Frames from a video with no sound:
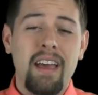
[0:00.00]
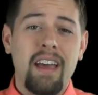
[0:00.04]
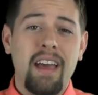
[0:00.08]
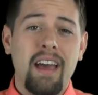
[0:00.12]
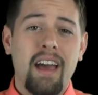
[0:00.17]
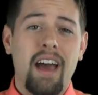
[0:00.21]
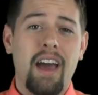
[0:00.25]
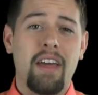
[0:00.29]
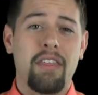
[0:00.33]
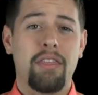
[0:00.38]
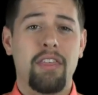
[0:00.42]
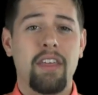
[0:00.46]

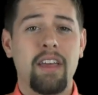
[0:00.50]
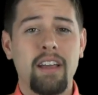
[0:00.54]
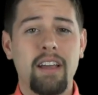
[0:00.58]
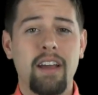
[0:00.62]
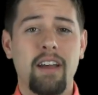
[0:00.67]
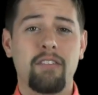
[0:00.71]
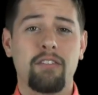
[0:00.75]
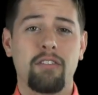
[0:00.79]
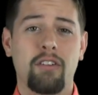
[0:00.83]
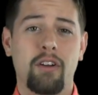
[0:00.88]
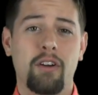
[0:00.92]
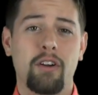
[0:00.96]
I think
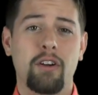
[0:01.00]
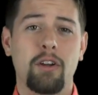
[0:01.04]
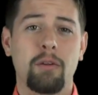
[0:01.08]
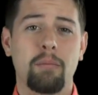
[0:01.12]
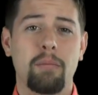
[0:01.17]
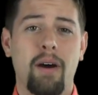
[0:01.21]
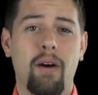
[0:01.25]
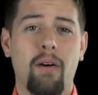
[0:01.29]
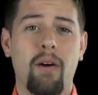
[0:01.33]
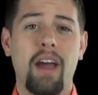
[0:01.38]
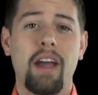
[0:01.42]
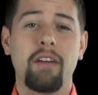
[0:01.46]
I've learned
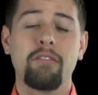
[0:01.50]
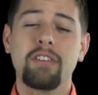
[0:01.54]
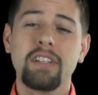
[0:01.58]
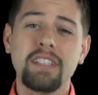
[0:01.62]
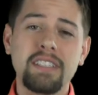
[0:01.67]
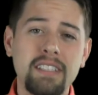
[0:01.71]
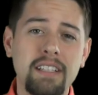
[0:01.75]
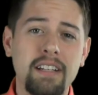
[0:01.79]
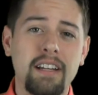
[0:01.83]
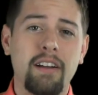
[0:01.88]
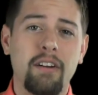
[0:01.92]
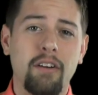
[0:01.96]
about every
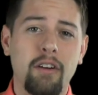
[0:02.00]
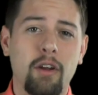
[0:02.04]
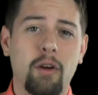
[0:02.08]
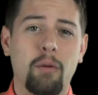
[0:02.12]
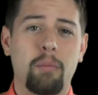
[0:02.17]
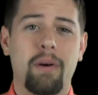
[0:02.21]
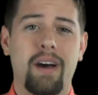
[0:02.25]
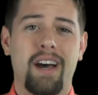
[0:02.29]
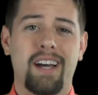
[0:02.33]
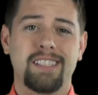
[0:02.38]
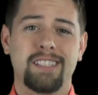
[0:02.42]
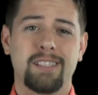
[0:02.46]
scenario
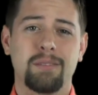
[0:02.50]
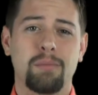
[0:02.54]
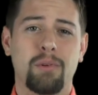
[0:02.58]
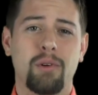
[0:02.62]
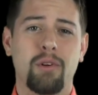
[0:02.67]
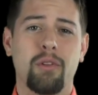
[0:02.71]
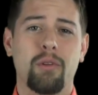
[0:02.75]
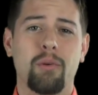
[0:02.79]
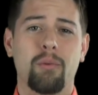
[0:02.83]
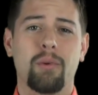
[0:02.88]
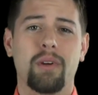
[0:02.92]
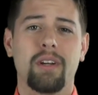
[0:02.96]
possible
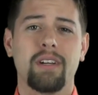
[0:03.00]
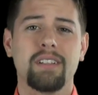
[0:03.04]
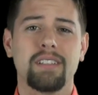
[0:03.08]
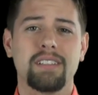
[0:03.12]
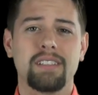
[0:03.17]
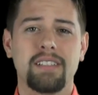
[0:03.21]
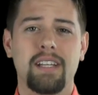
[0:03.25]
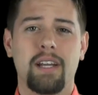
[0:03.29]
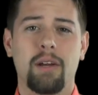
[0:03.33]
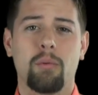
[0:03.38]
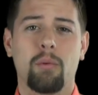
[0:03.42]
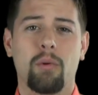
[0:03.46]
in the real
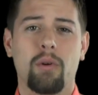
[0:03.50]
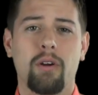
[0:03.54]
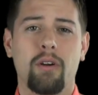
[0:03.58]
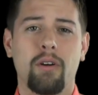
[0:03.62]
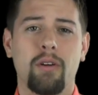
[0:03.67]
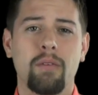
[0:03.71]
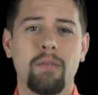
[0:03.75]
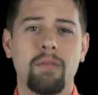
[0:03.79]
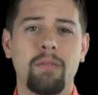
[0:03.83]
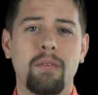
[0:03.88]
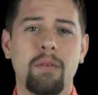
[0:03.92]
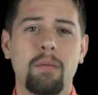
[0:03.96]
estate
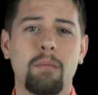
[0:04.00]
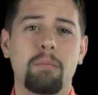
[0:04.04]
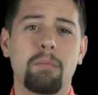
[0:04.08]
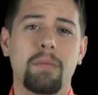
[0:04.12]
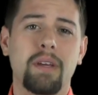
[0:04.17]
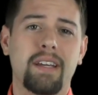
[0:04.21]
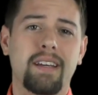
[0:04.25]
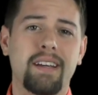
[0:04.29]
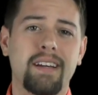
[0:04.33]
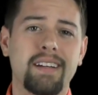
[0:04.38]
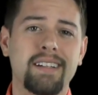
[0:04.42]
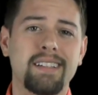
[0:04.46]
world
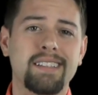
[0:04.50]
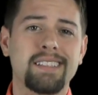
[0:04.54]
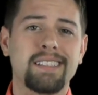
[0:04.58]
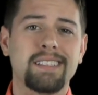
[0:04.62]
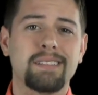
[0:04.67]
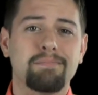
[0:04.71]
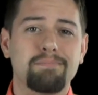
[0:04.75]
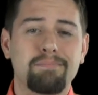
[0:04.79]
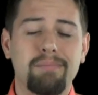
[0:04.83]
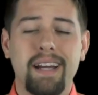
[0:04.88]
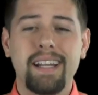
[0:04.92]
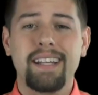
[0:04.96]

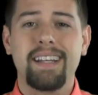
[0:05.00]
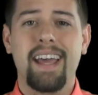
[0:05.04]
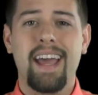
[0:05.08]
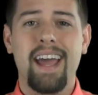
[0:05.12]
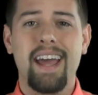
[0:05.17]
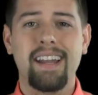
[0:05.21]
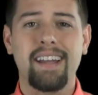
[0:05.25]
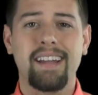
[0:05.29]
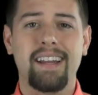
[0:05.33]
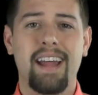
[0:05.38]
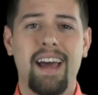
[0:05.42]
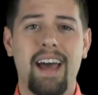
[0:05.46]
because my
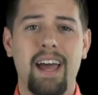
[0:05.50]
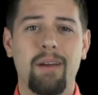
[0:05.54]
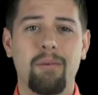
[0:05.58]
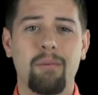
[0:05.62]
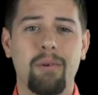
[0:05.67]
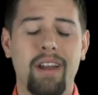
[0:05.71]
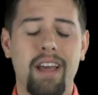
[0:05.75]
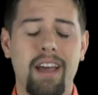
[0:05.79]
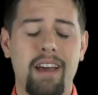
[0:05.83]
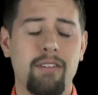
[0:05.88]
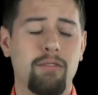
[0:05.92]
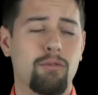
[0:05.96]
dad and I
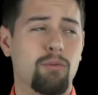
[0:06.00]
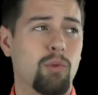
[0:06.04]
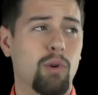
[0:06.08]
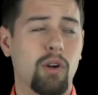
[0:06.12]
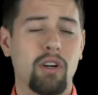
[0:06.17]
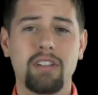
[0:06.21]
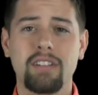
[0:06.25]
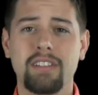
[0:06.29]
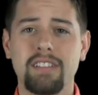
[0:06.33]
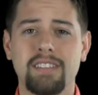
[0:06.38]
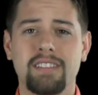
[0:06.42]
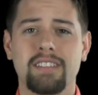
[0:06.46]
would have
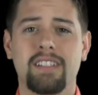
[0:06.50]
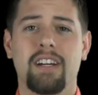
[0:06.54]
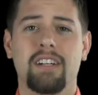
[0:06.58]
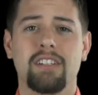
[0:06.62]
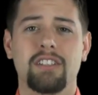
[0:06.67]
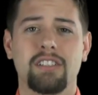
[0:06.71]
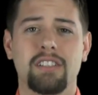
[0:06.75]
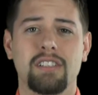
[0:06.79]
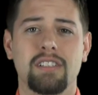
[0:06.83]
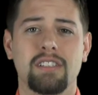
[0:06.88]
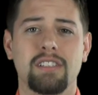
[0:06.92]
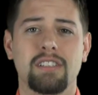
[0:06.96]
work
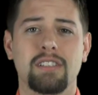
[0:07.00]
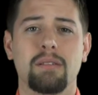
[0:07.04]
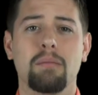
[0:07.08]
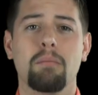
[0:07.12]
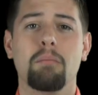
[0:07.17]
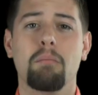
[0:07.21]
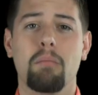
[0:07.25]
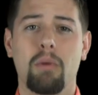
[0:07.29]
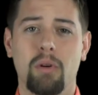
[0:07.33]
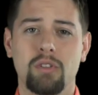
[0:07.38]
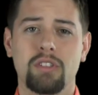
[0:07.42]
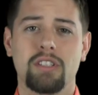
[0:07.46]
discussions
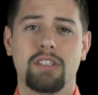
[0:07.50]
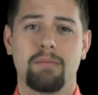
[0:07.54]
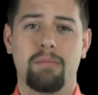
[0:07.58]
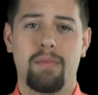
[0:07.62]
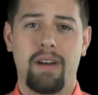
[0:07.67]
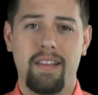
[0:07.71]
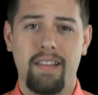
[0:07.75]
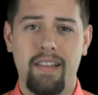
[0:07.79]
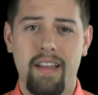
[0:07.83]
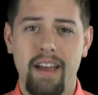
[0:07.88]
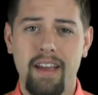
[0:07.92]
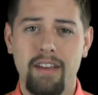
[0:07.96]
most of
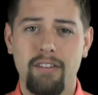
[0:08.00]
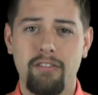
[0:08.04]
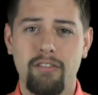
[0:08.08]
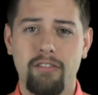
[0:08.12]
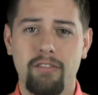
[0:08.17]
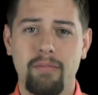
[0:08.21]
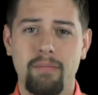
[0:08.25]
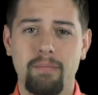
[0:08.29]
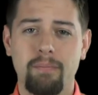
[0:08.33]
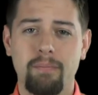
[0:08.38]
my life.